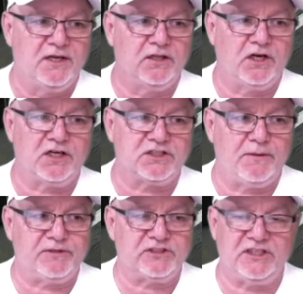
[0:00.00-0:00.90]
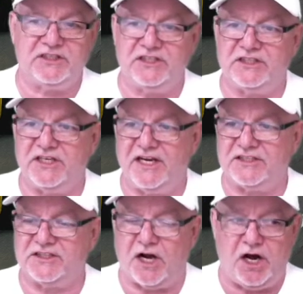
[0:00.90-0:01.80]
Look us up at
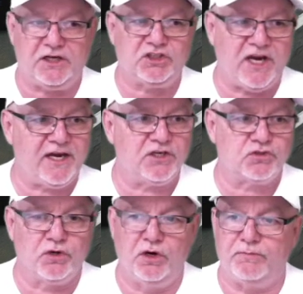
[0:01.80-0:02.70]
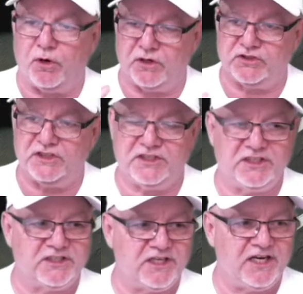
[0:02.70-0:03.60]
CTCS on Shaggy's group or
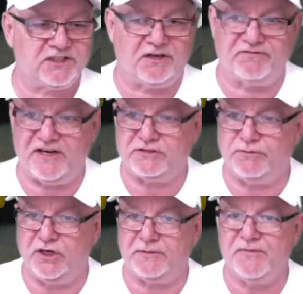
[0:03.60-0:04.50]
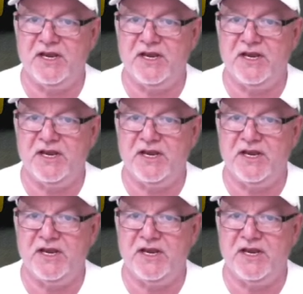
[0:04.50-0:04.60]
CTCS on Facebook.